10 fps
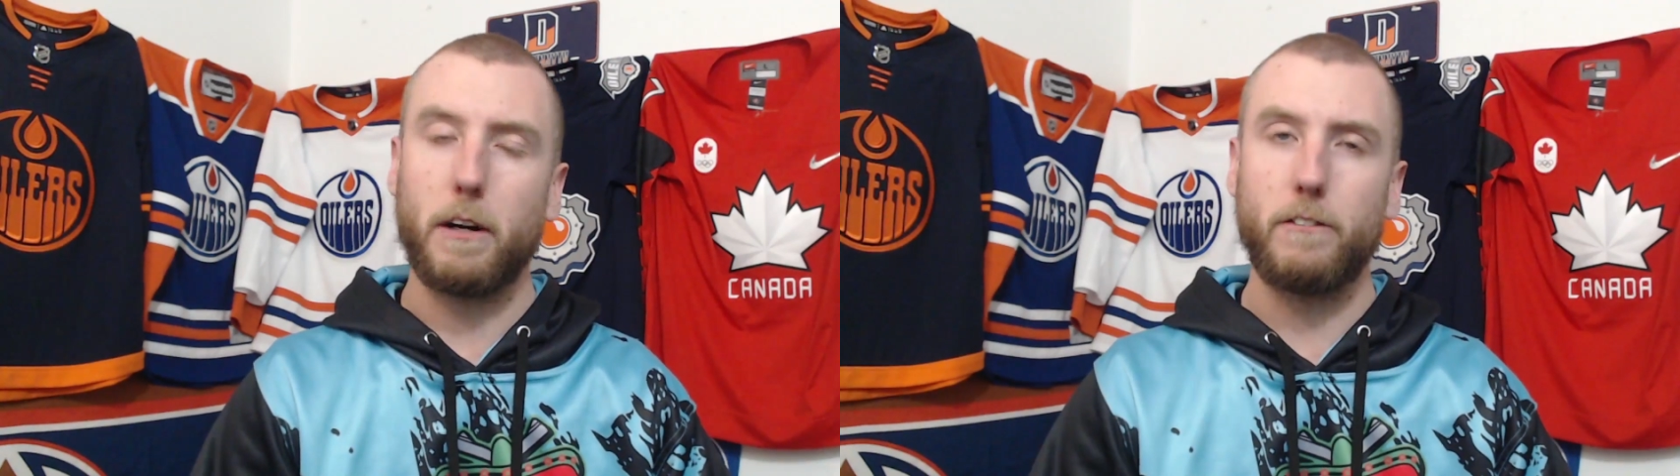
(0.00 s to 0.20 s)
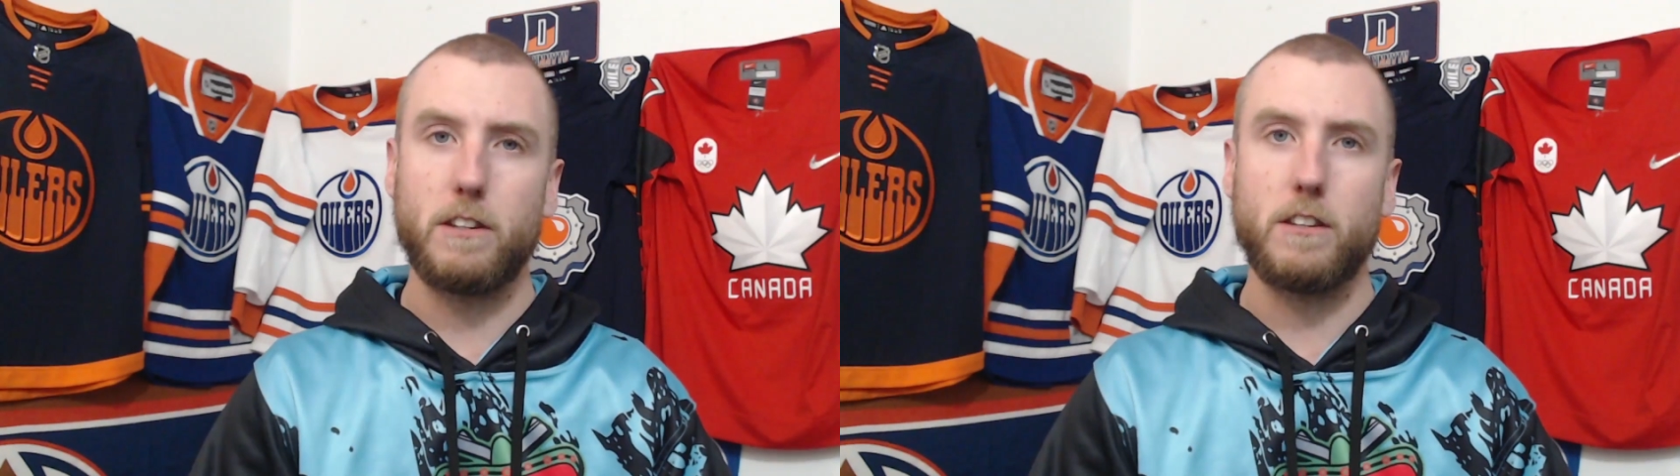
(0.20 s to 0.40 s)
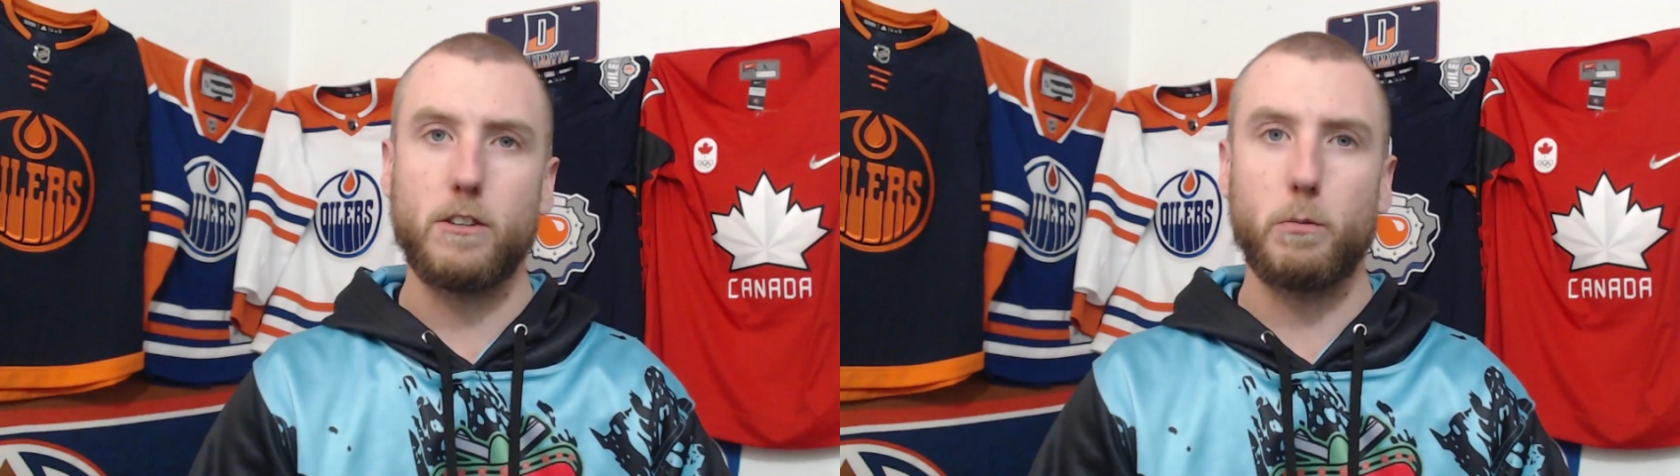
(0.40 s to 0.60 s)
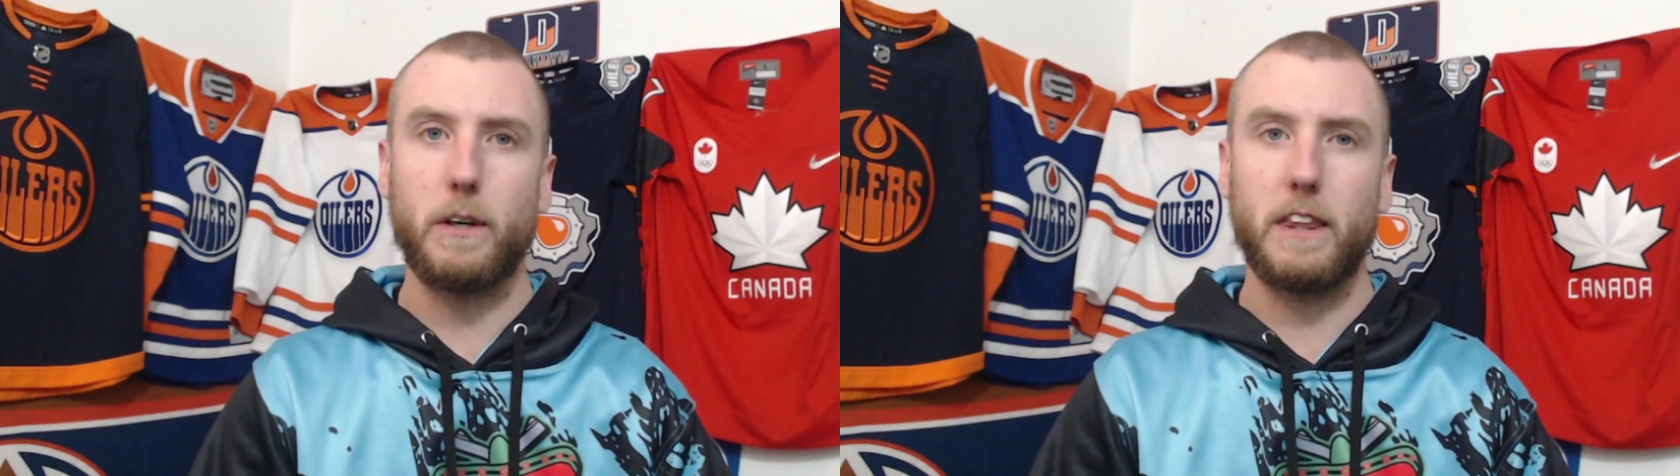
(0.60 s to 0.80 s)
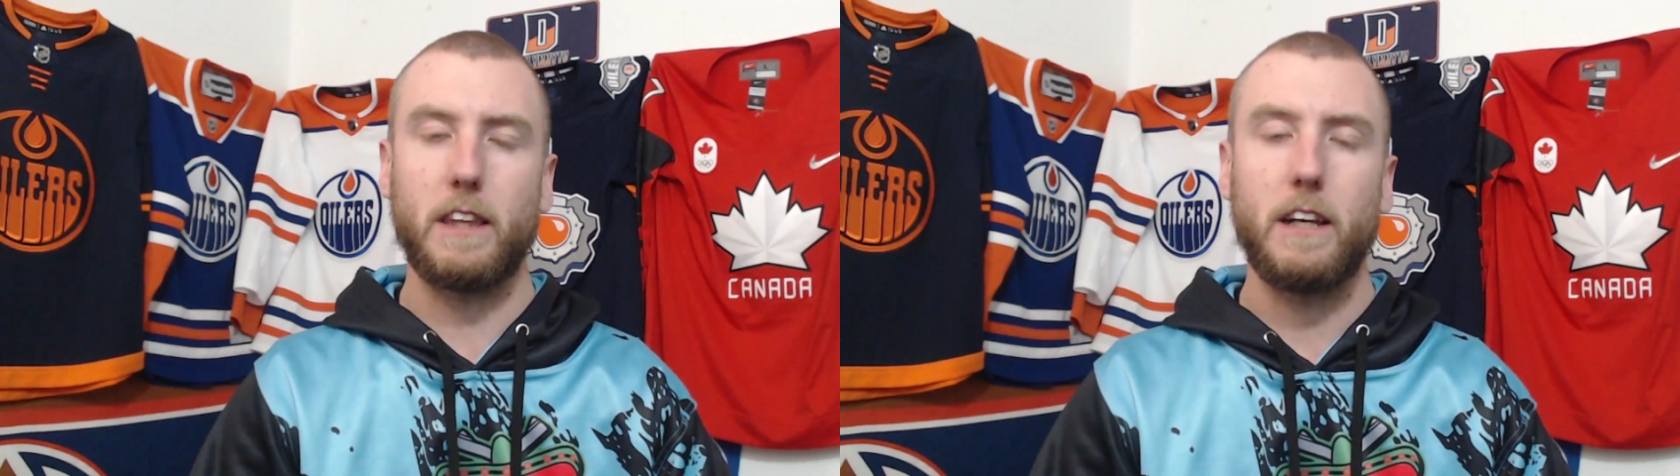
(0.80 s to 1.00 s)
this
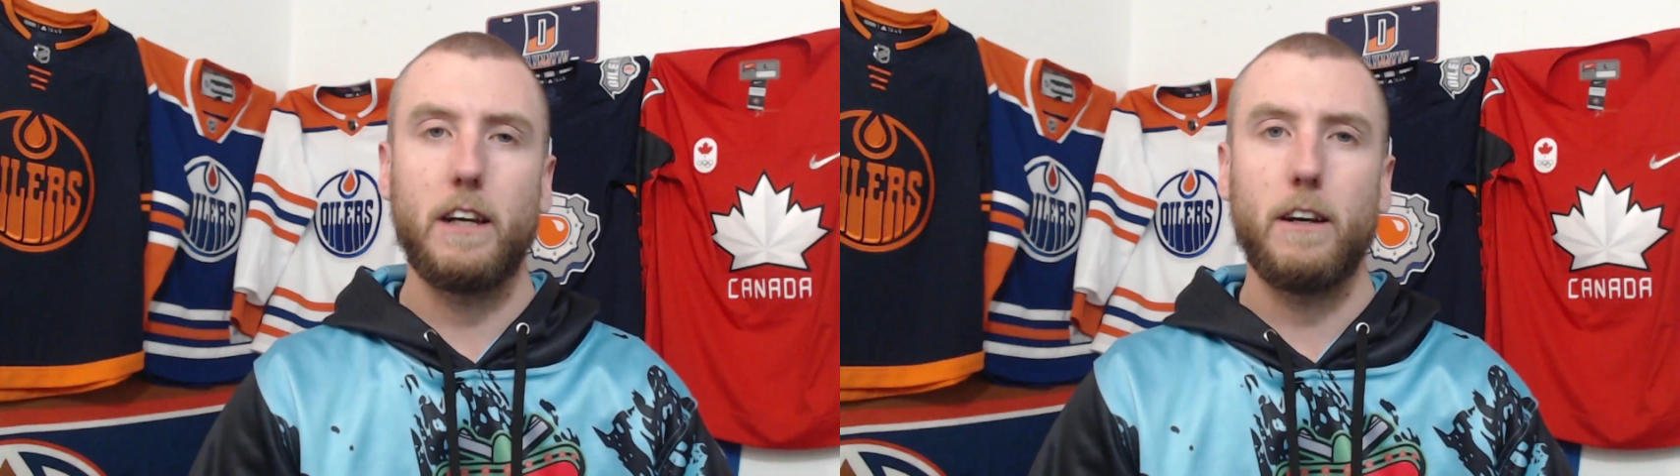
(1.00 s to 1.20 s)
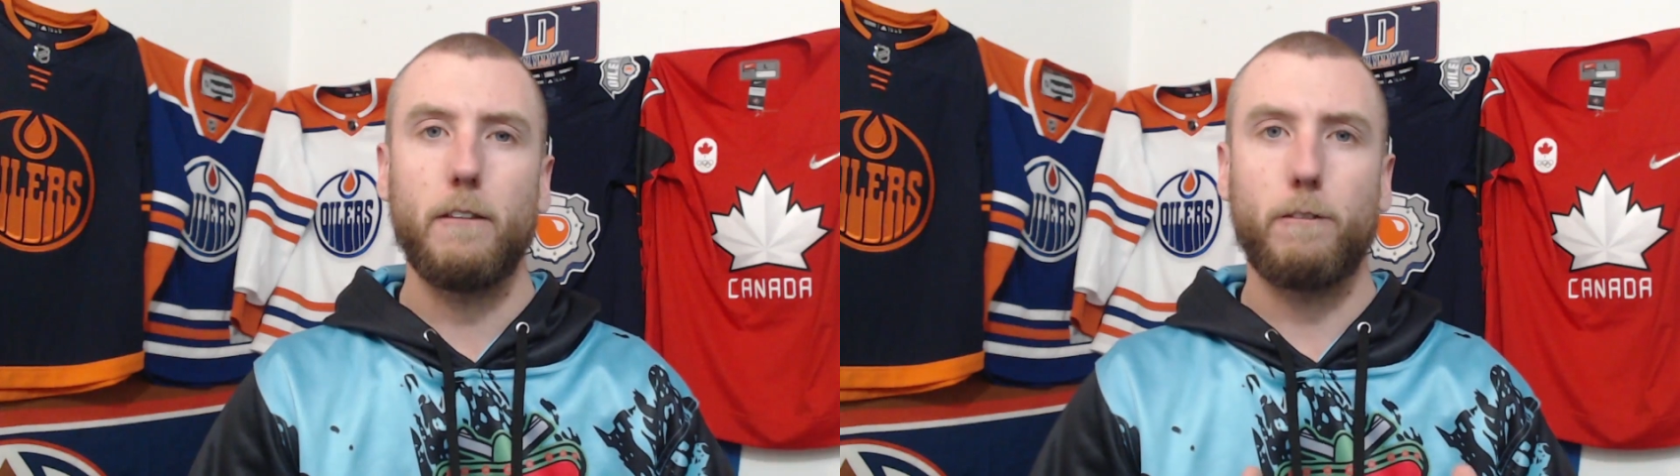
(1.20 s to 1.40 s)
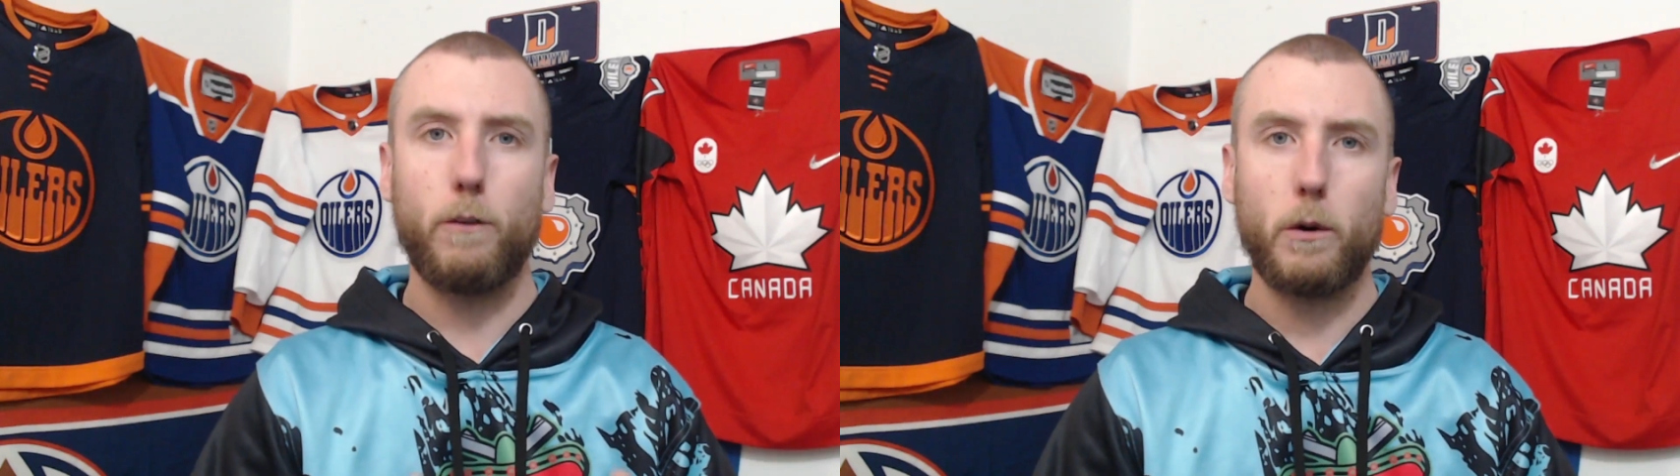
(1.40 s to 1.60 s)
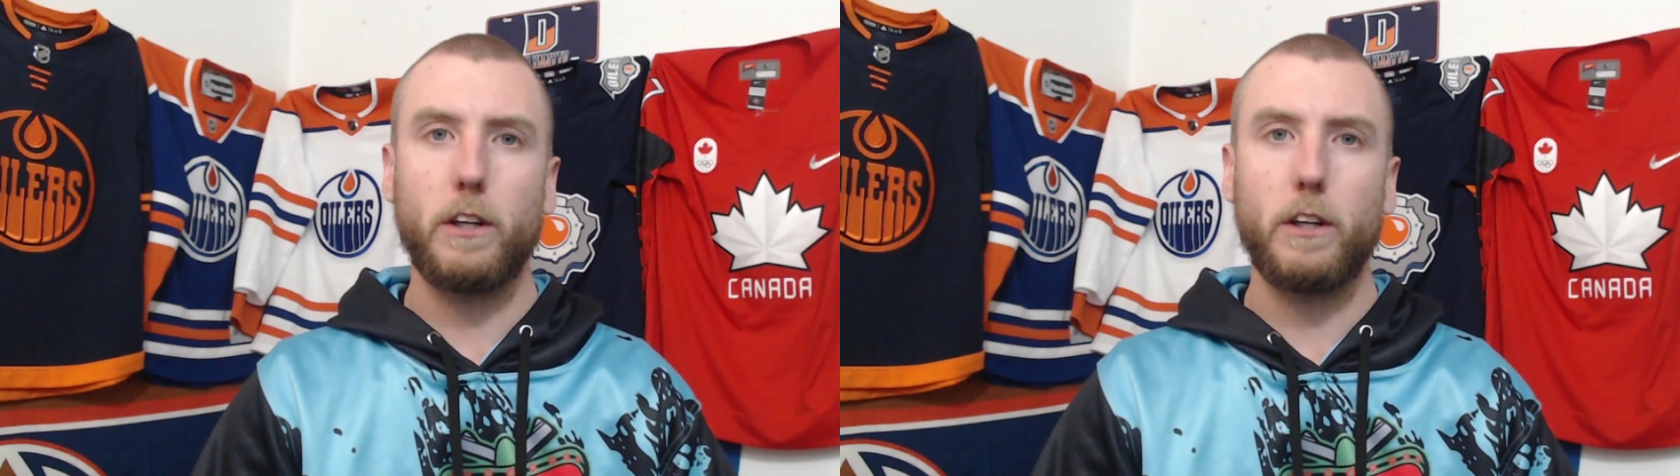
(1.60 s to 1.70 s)
with for